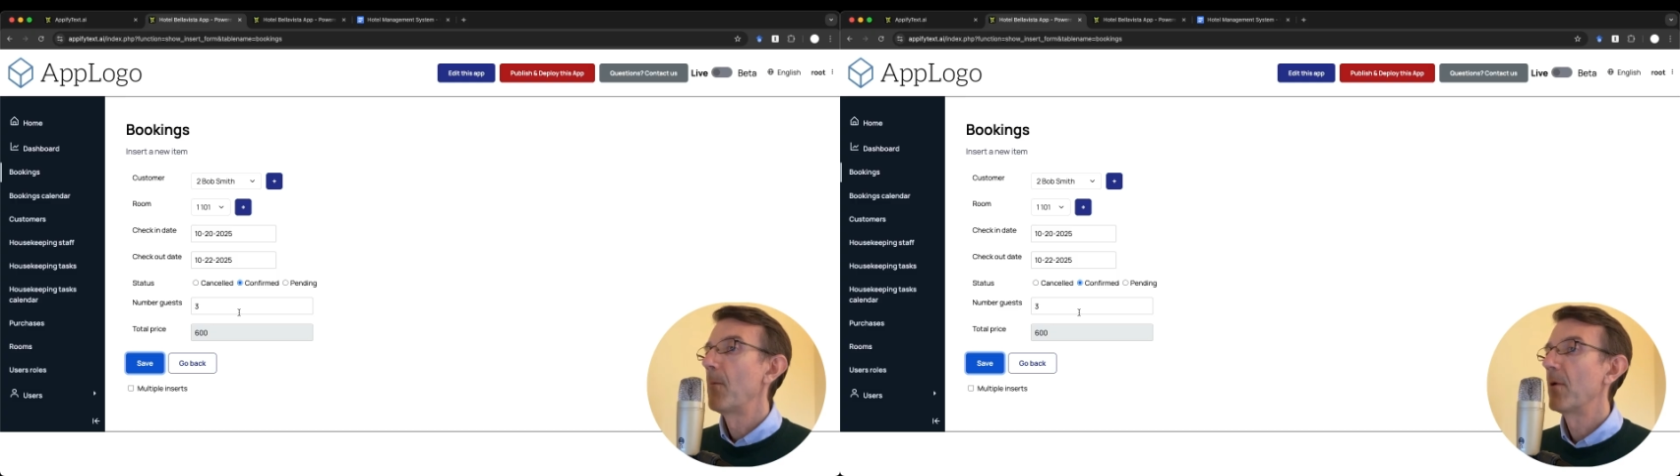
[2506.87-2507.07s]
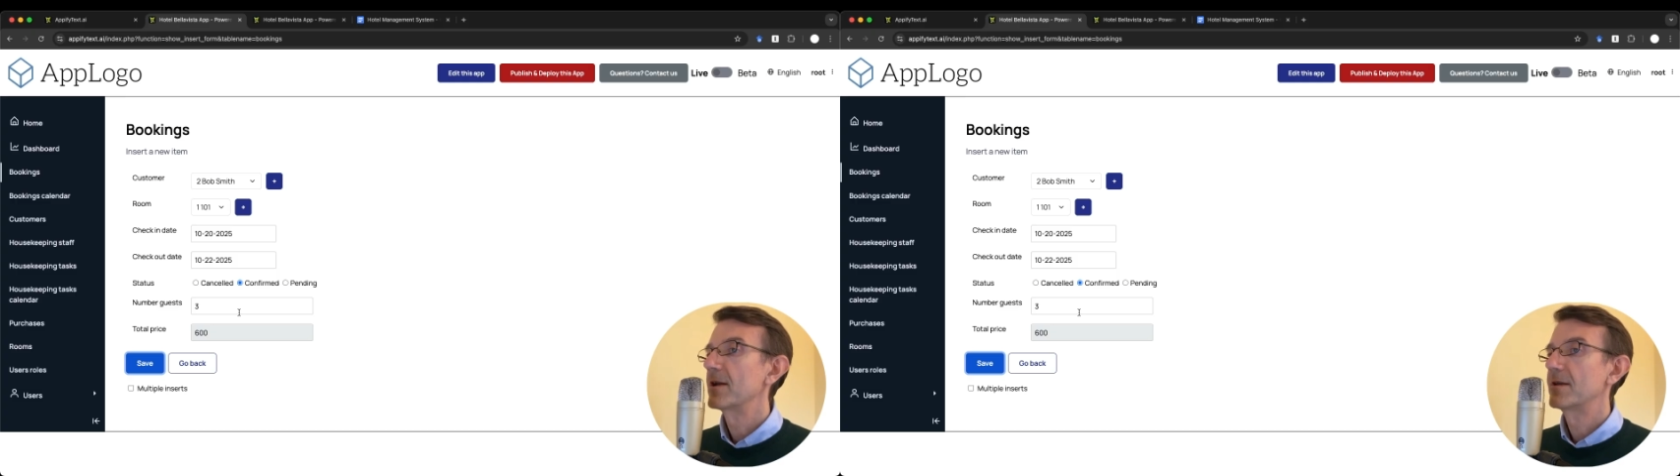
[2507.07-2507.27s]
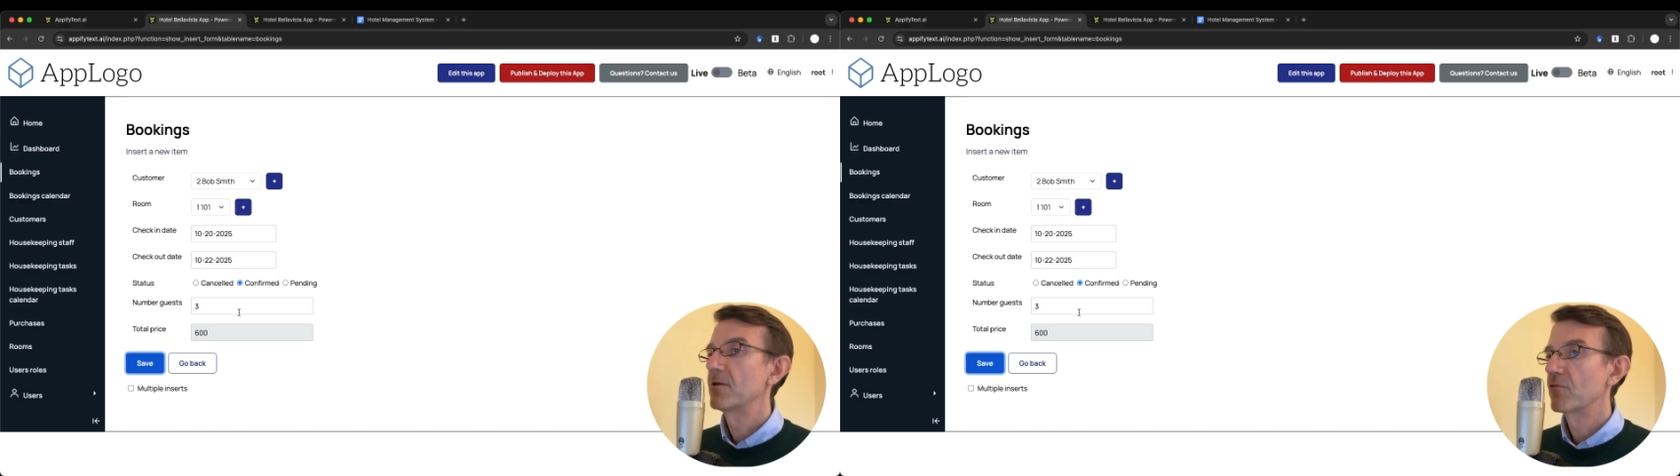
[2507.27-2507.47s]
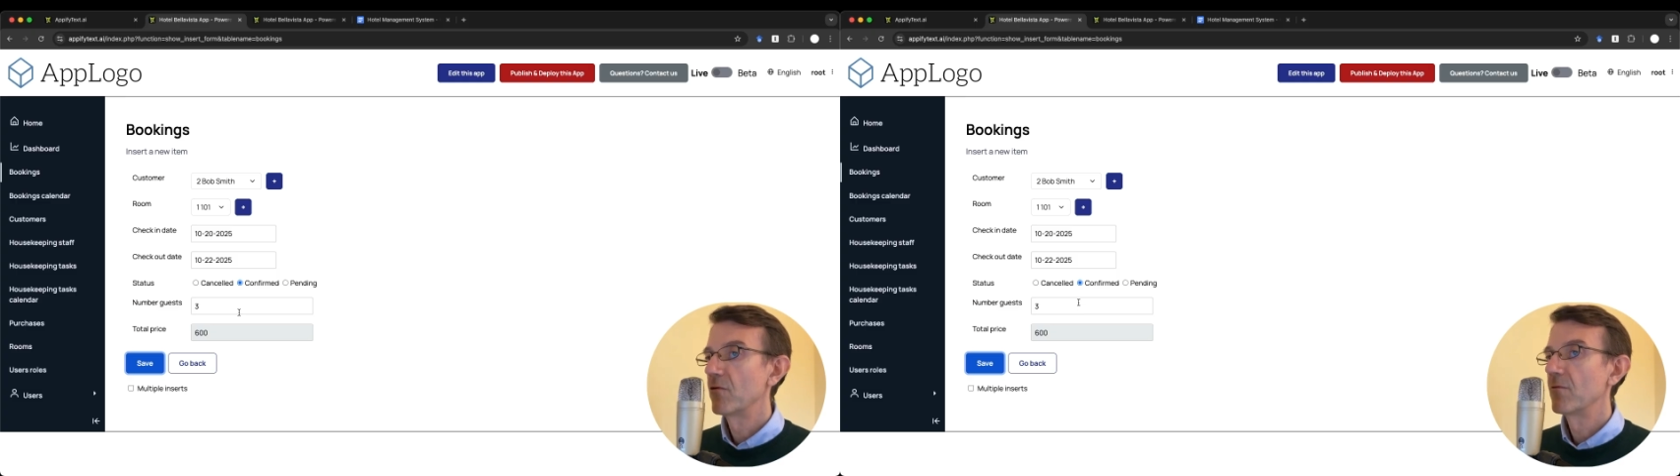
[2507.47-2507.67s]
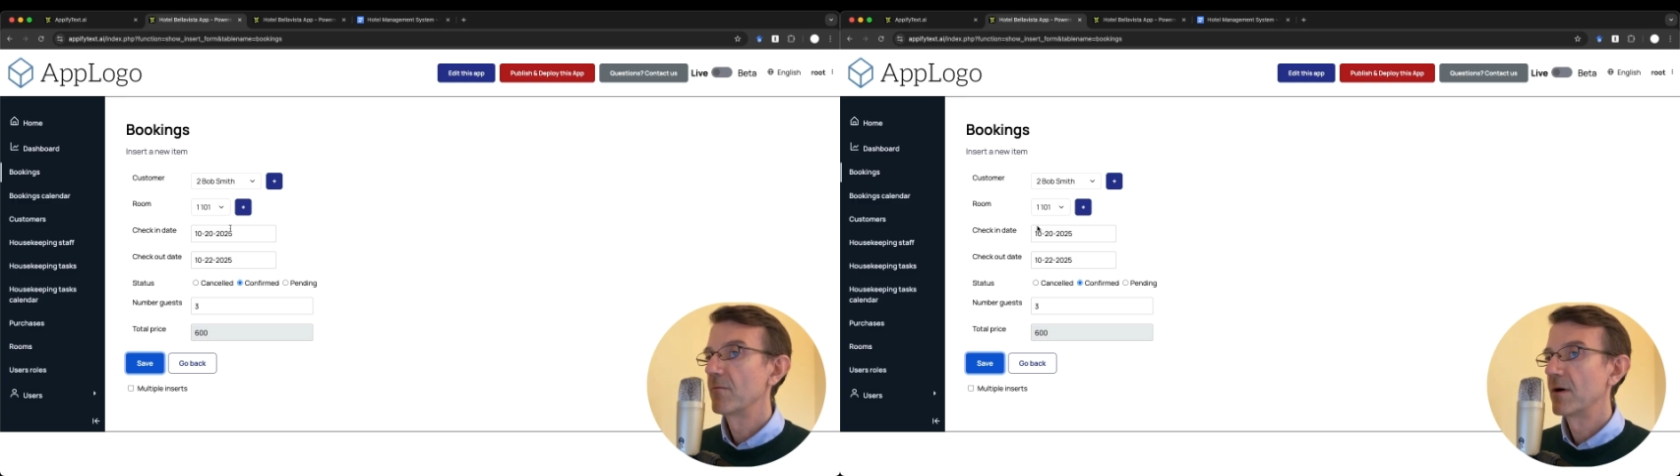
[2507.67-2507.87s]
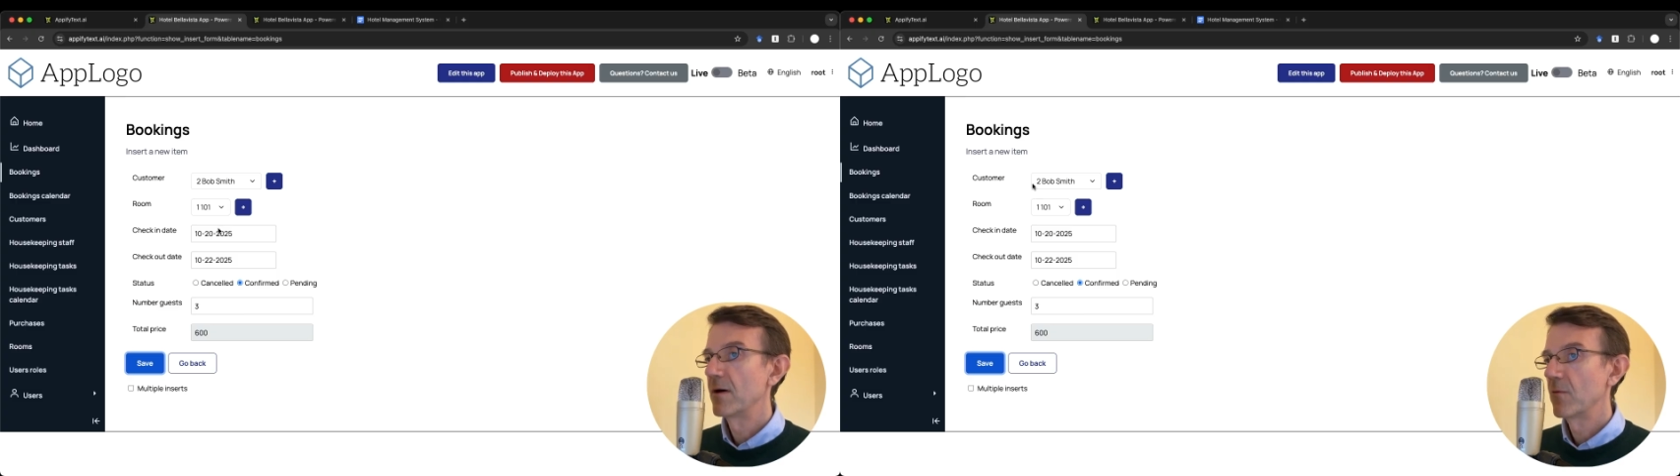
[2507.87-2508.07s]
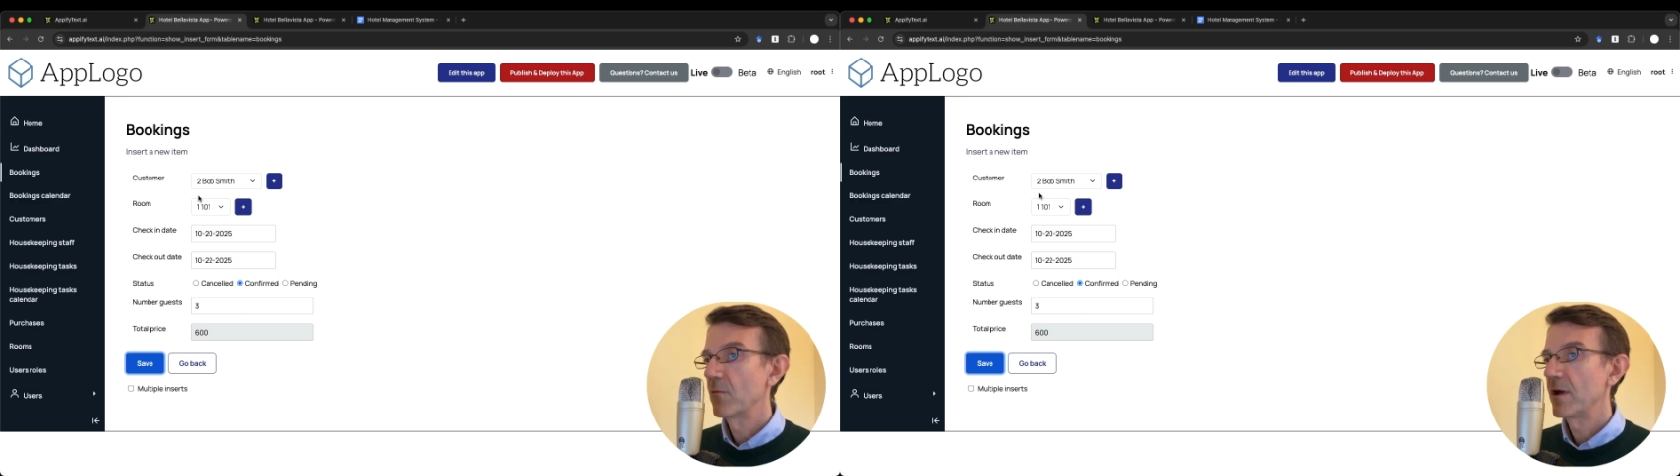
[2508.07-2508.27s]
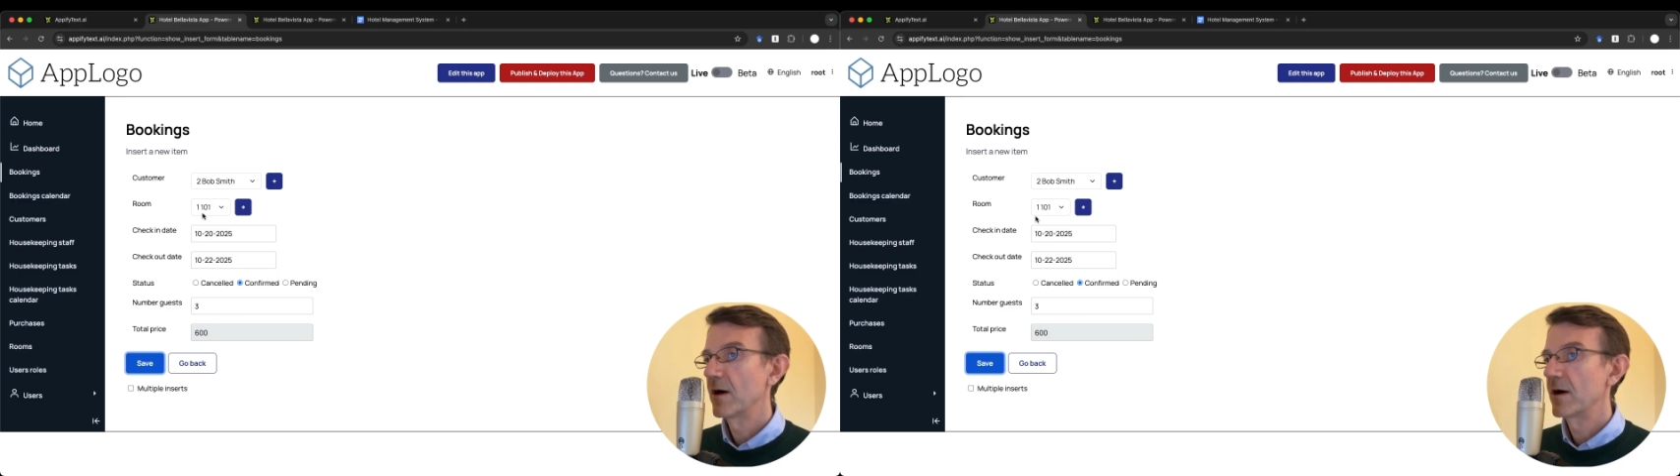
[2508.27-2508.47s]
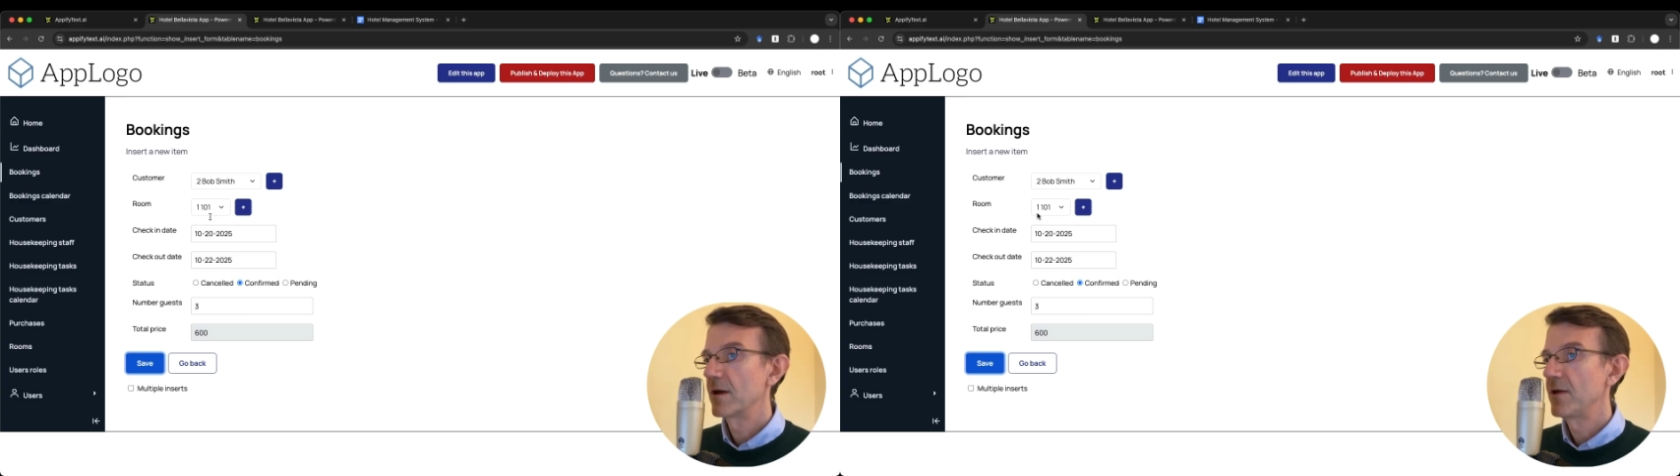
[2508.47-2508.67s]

but the room we are